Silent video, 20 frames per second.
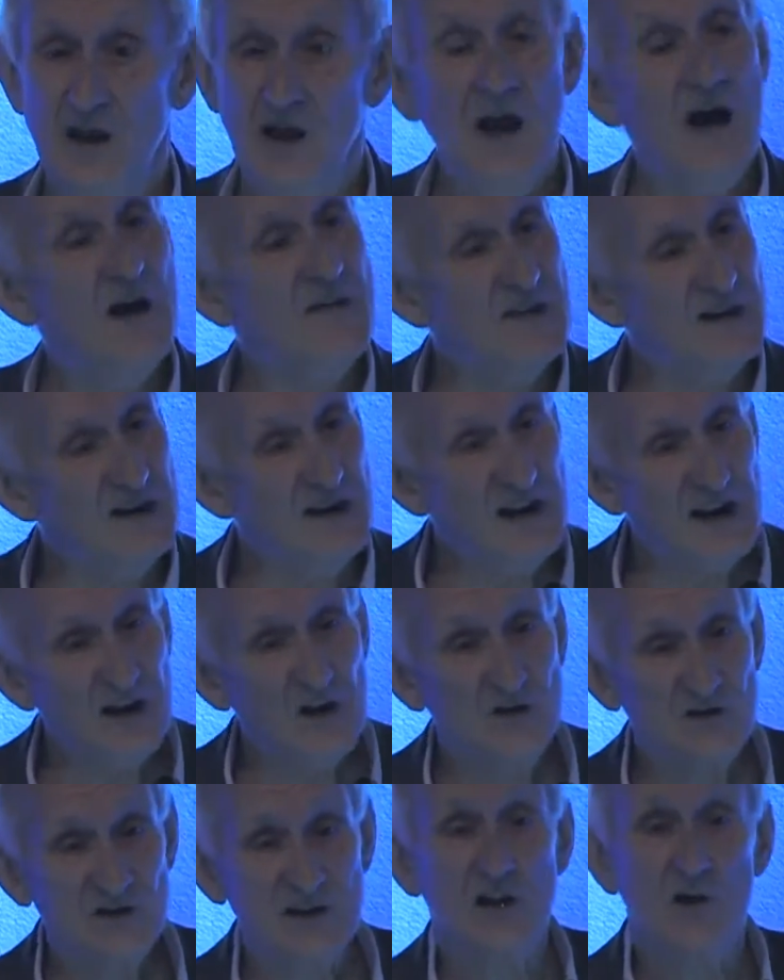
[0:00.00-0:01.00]
And then
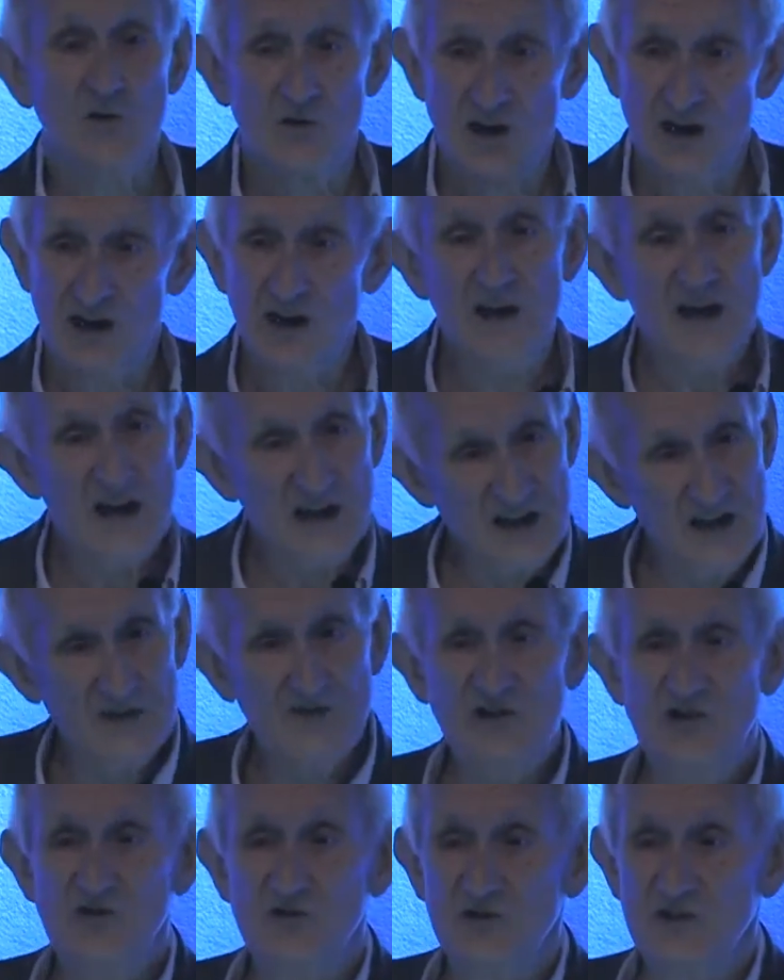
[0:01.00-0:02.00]
Lego say, okay, give
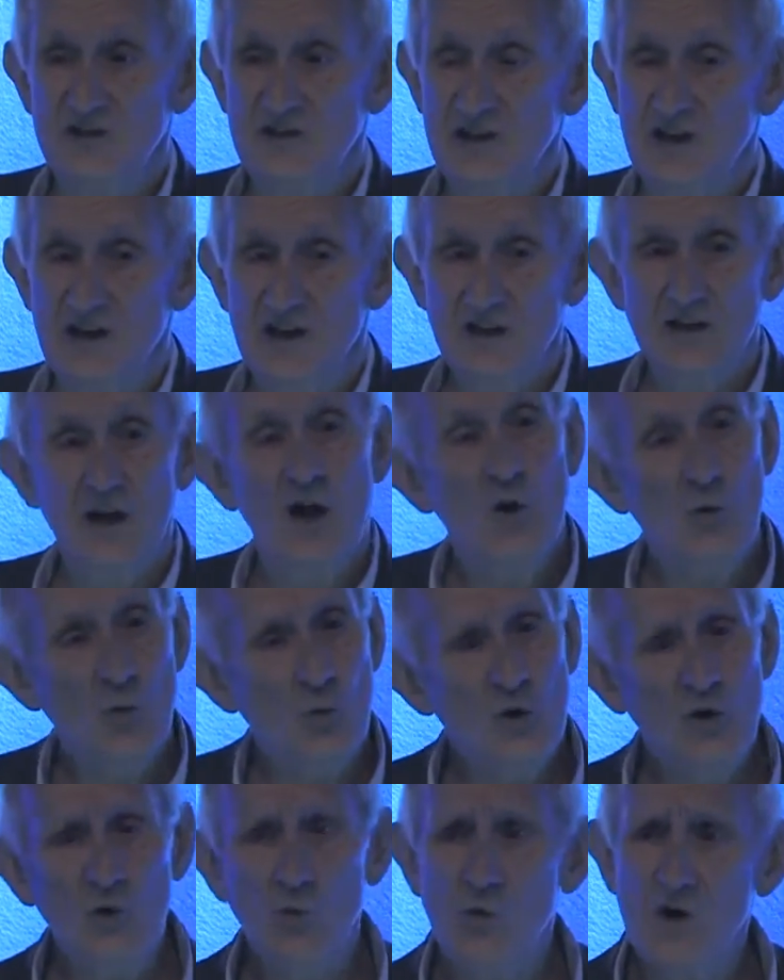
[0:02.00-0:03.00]
us your design,
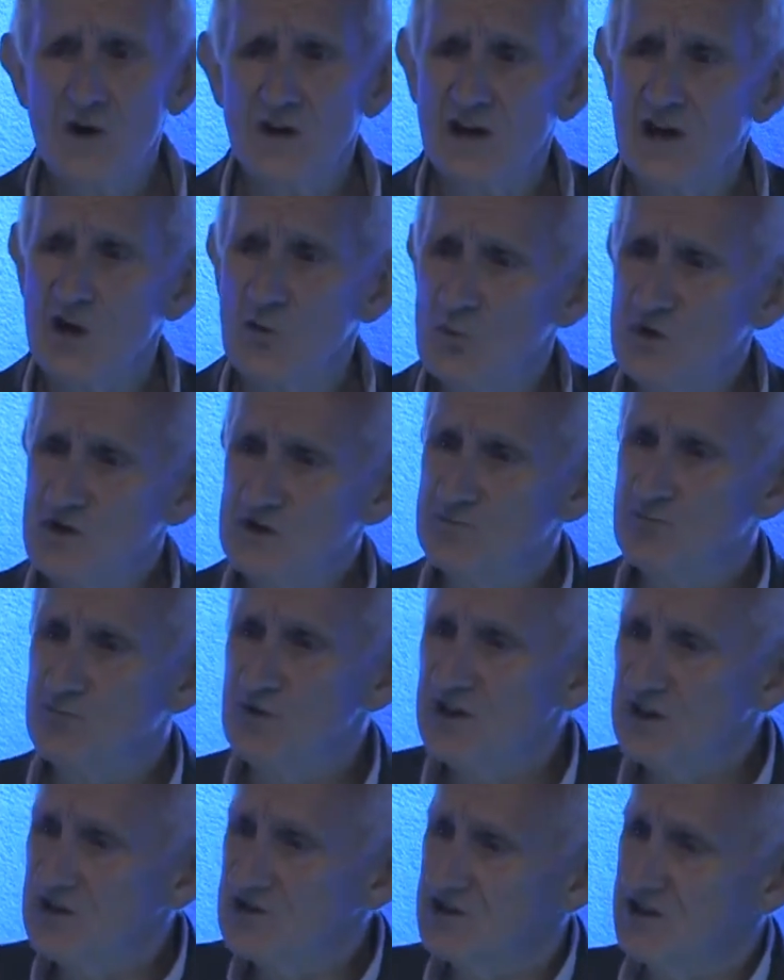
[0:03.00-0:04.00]
we'll work out which
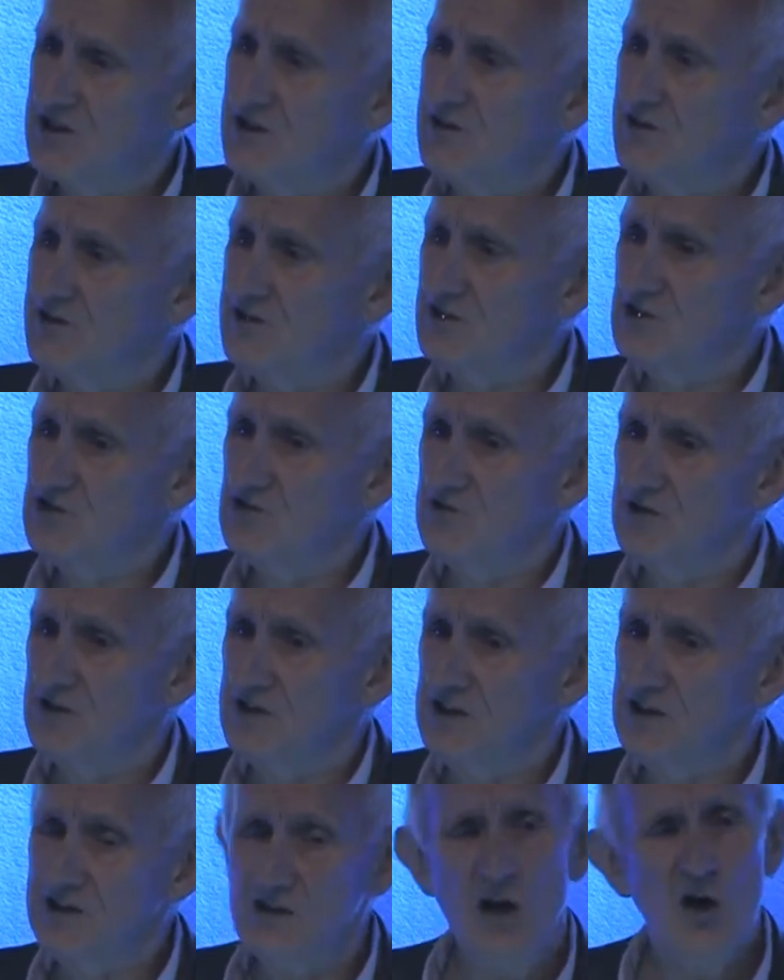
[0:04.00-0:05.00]
bricks and other things you
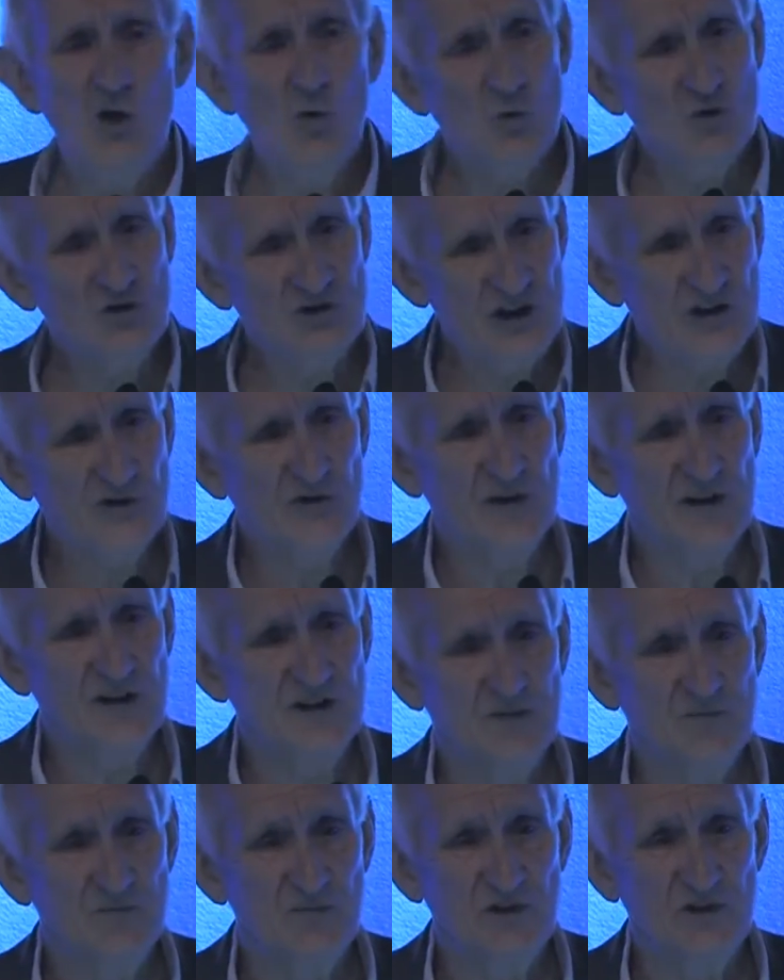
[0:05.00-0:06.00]
need, we'll generate
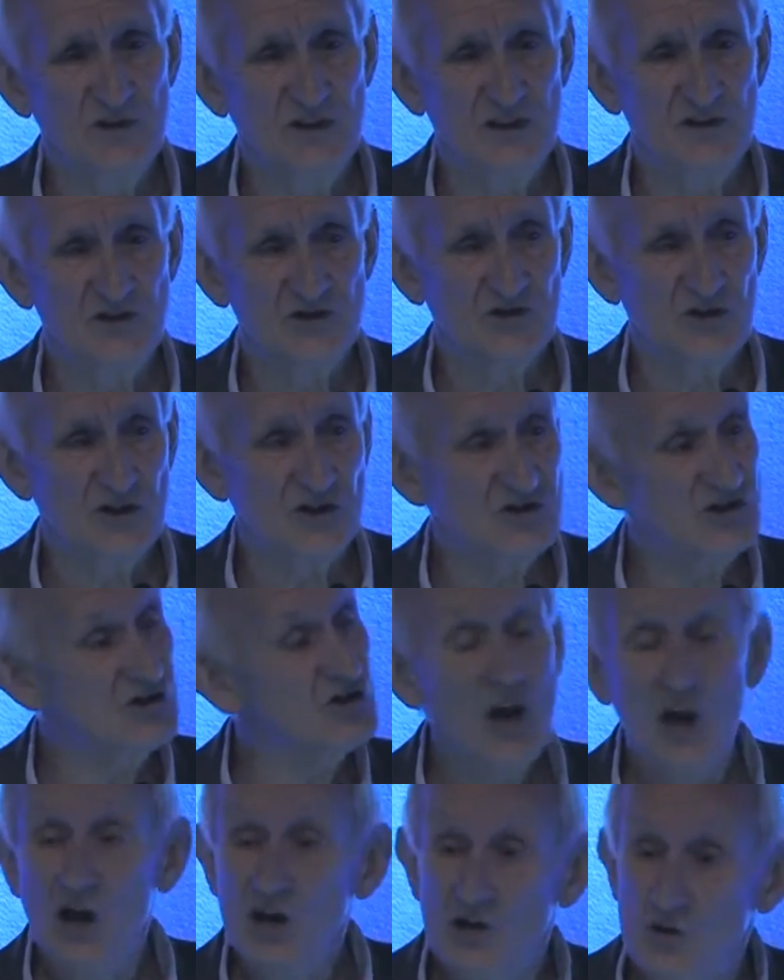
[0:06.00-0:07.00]
some building instructions,
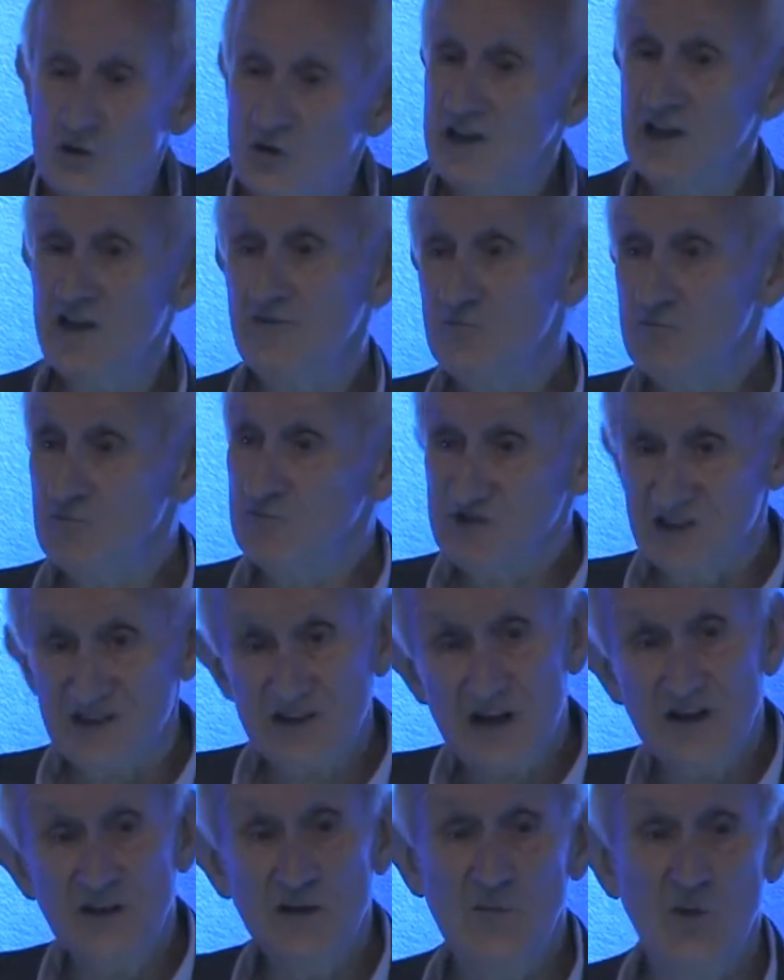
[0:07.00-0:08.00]
you can even
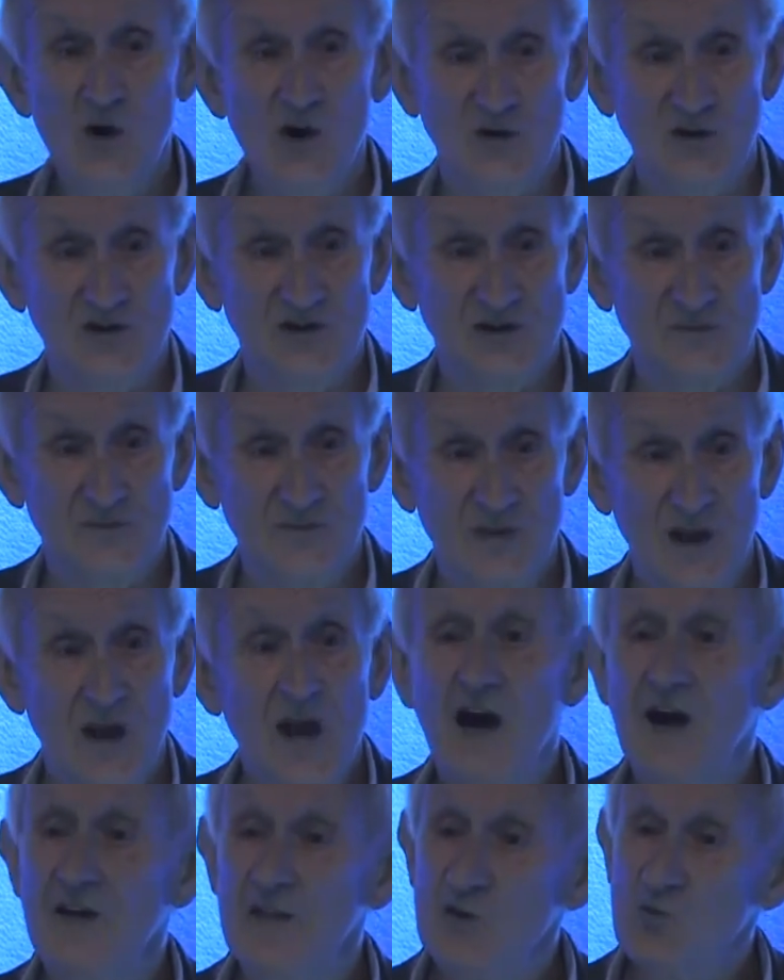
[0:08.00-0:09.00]
design the box,
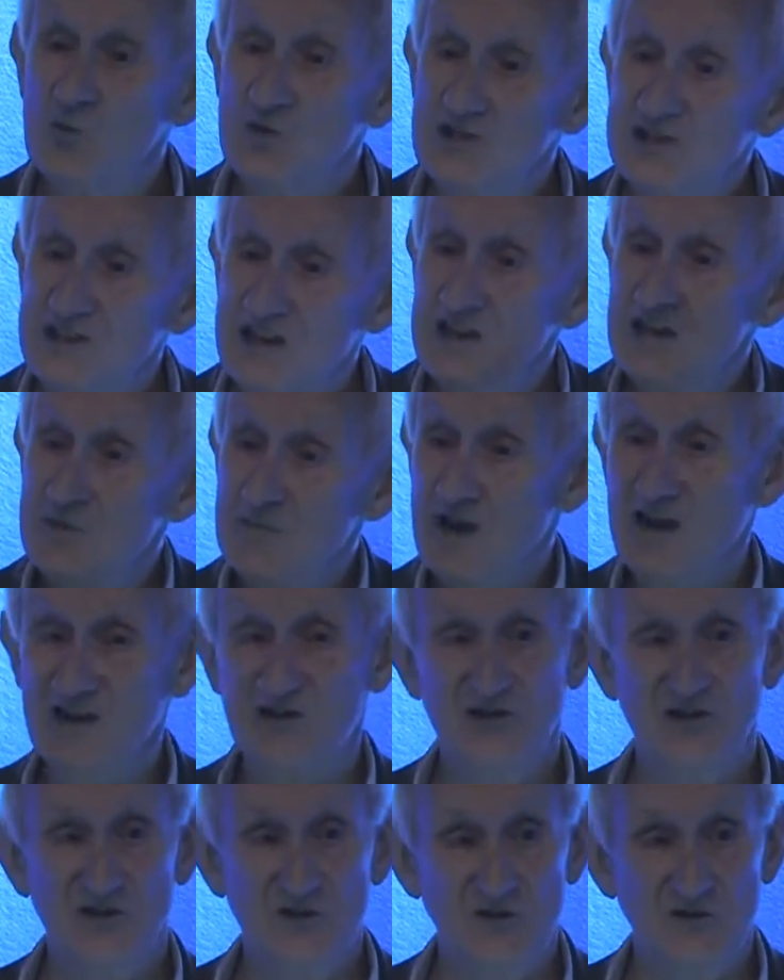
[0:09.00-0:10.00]
and then we'll send it back
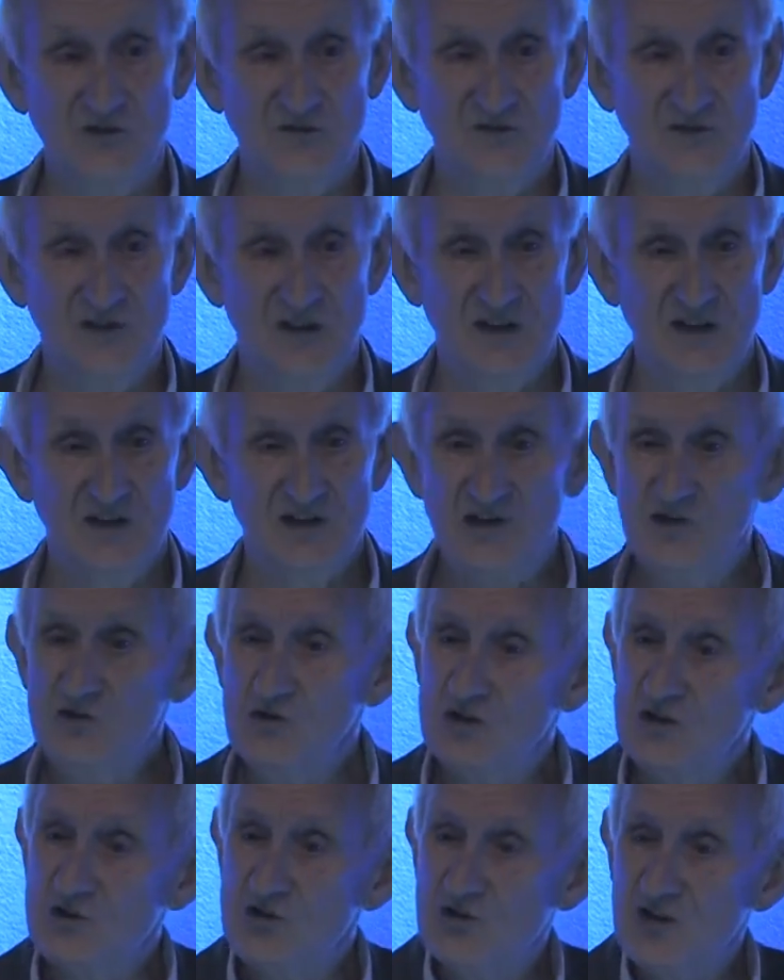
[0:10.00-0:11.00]
to you. So you
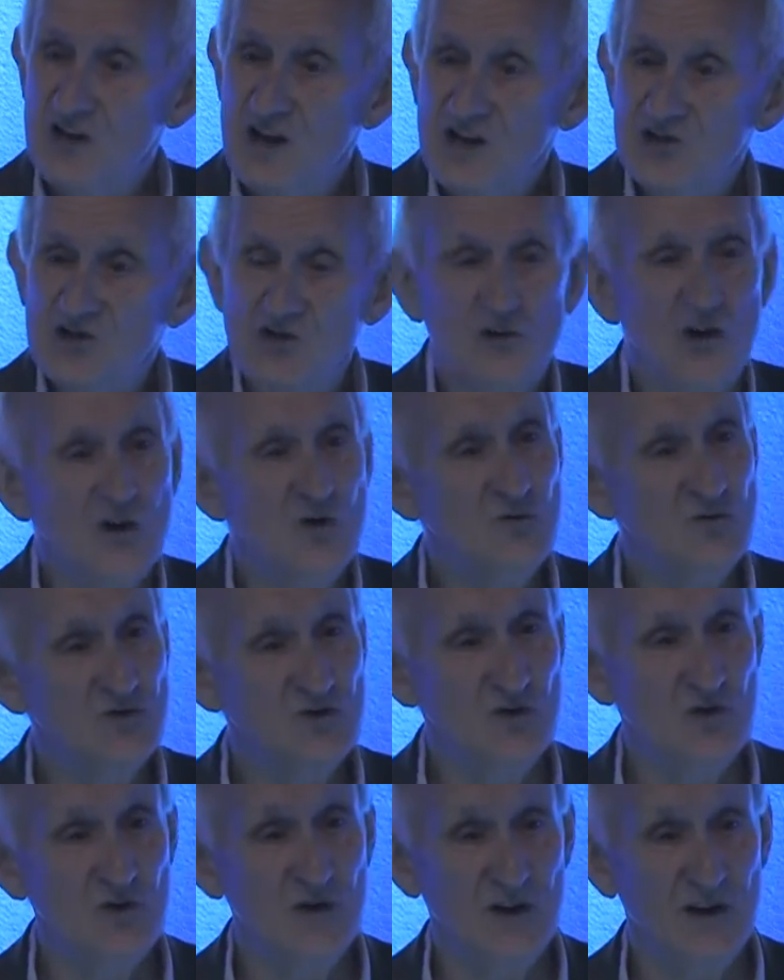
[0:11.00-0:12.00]
can create your own
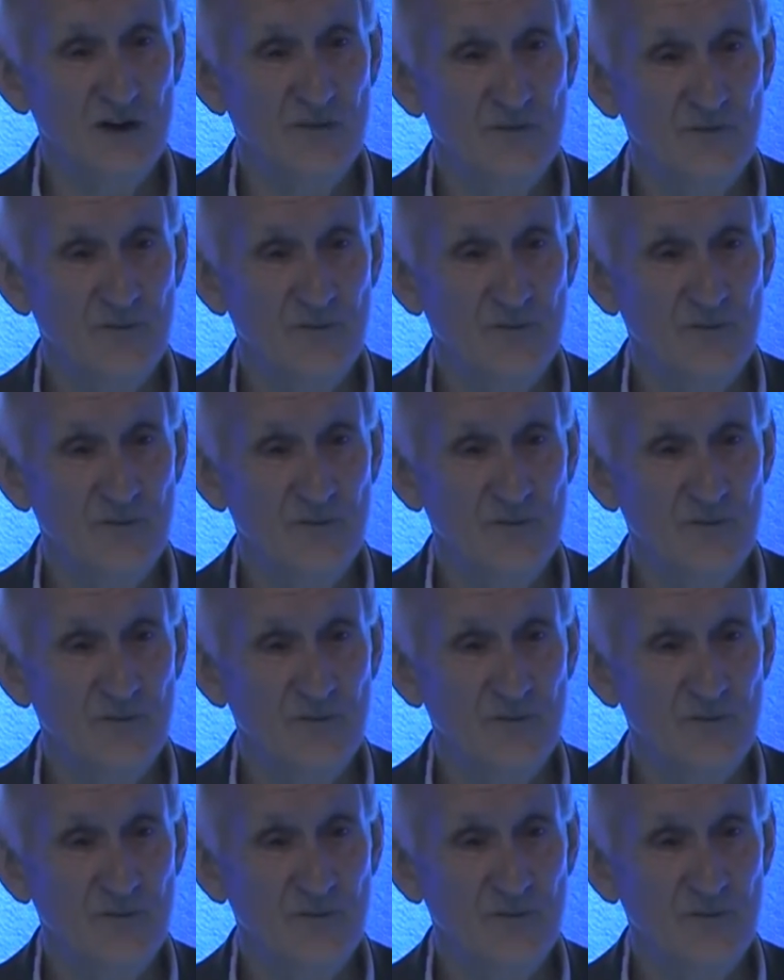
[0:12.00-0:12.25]
toy.